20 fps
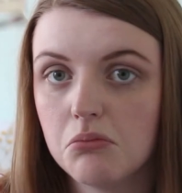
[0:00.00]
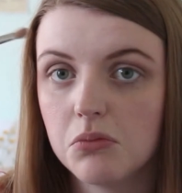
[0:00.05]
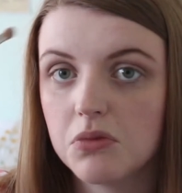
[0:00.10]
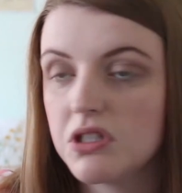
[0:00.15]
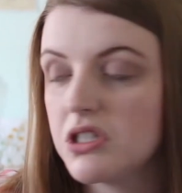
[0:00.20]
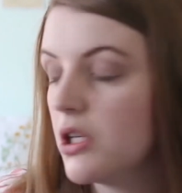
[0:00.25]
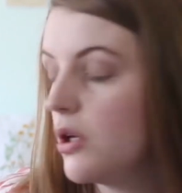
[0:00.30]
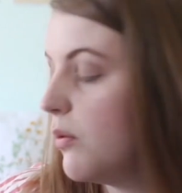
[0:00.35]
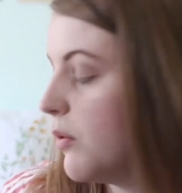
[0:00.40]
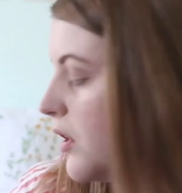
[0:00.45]

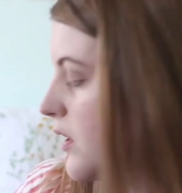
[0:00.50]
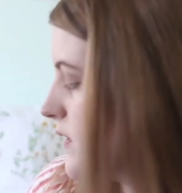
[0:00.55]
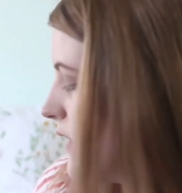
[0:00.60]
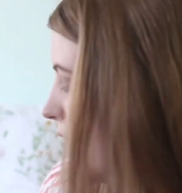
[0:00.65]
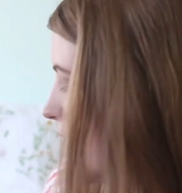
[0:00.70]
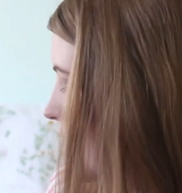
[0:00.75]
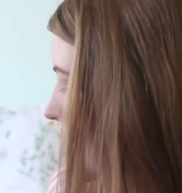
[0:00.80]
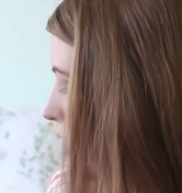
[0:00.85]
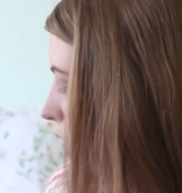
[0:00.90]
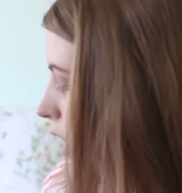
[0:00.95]
Still works
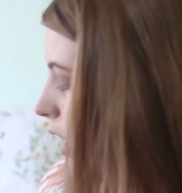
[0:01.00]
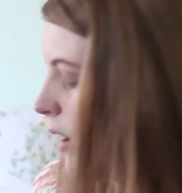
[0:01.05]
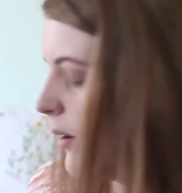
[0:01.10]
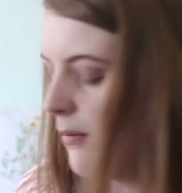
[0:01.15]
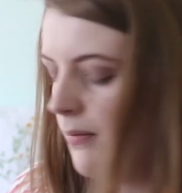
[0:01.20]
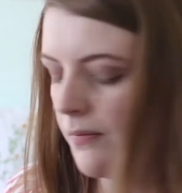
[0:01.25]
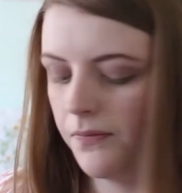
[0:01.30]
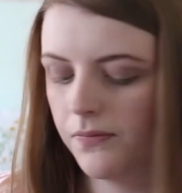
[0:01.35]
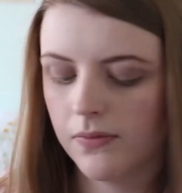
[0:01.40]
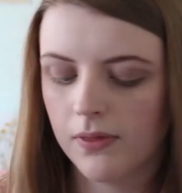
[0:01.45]
like a
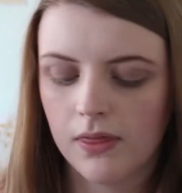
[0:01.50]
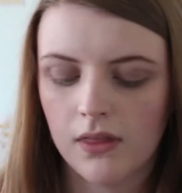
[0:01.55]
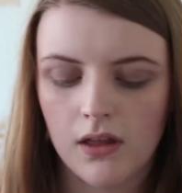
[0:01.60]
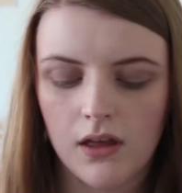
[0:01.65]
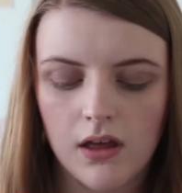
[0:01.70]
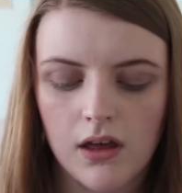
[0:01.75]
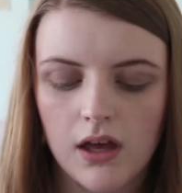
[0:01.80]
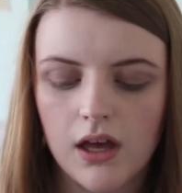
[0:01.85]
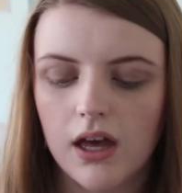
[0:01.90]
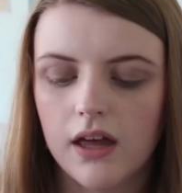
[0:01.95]
charm.
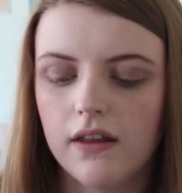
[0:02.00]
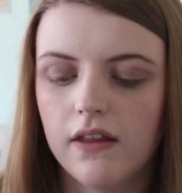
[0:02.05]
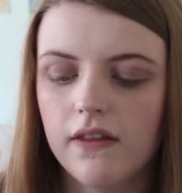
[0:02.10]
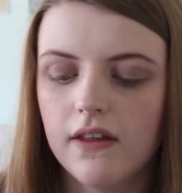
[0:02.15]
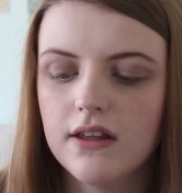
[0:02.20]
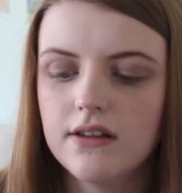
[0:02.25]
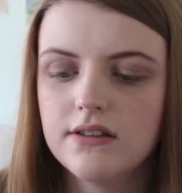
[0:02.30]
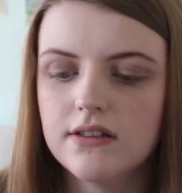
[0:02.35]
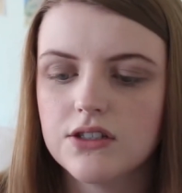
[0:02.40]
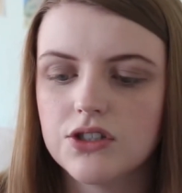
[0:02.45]
And then
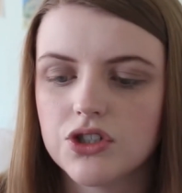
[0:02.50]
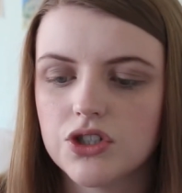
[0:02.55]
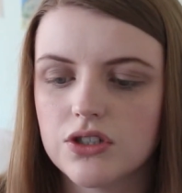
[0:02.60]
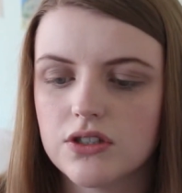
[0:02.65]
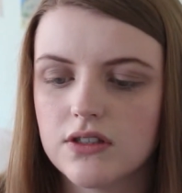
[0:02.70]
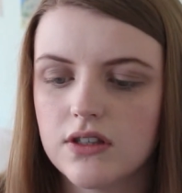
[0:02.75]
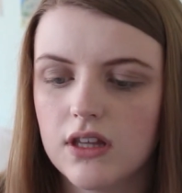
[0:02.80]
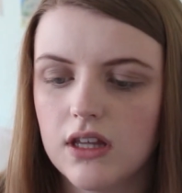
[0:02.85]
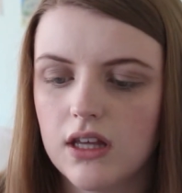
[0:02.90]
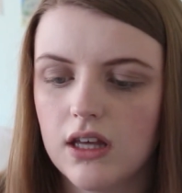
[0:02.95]
this is
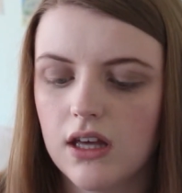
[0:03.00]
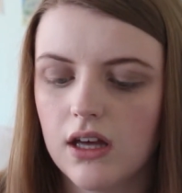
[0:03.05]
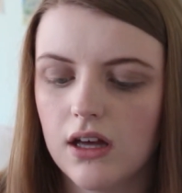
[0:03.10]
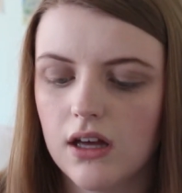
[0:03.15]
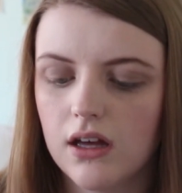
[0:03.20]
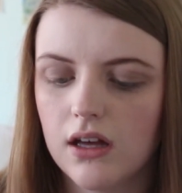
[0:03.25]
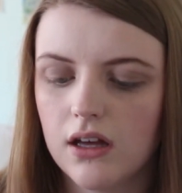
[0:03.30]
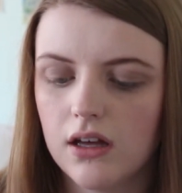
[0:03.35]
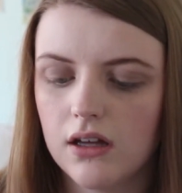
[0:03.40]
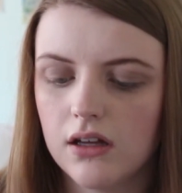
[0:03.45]
just
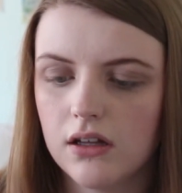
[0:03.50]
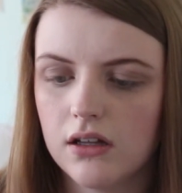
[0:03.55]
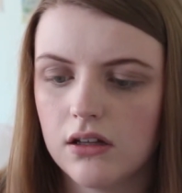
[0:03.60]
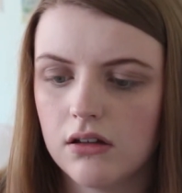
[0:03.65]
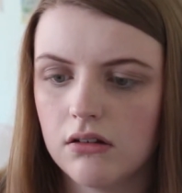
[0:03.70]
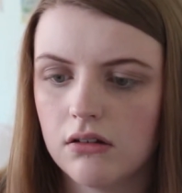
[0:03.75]
the,